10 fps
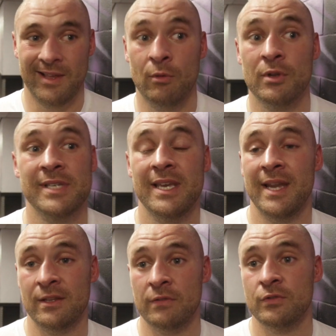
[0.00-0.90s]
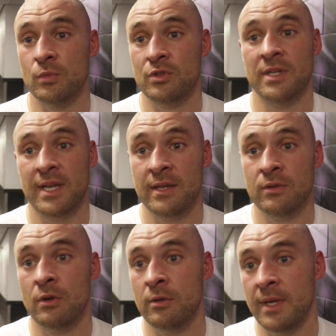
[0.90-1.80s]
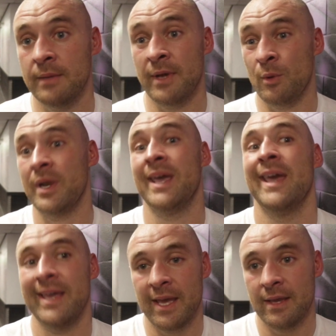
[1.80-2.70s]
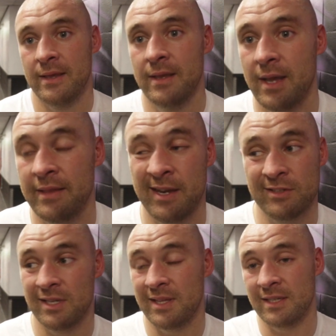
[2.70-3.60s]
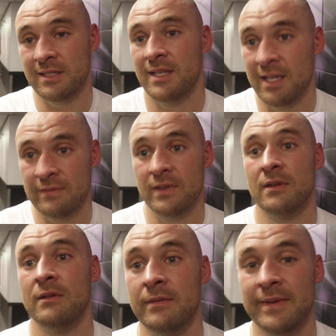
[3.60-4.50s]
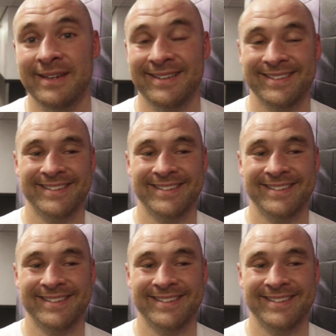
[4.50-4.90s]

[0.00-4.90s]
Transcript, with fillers: I'm going to take your head off as much as I can, you know what I mean? And I want to hurt you, and then I'll say thanks at the end of it, you know what I mean?